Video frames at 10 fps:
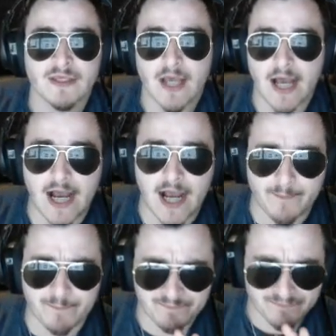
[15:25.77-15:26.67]

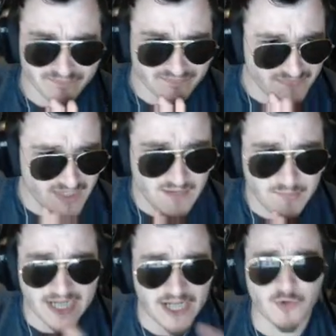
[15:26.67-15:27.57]

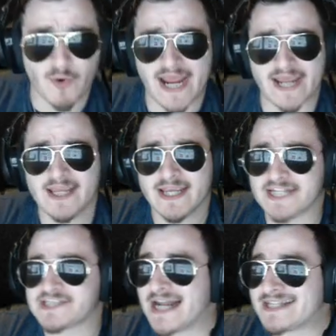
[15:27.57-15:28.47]
But either way,
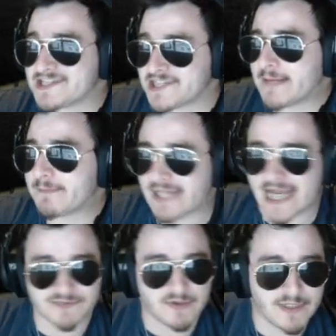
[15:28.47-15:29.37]
it's not the same
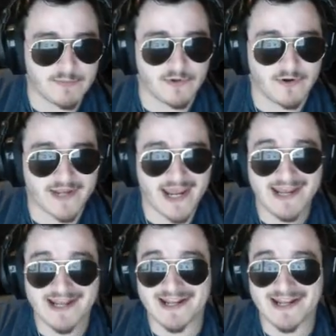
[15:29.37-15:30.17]
plasma, people, okay?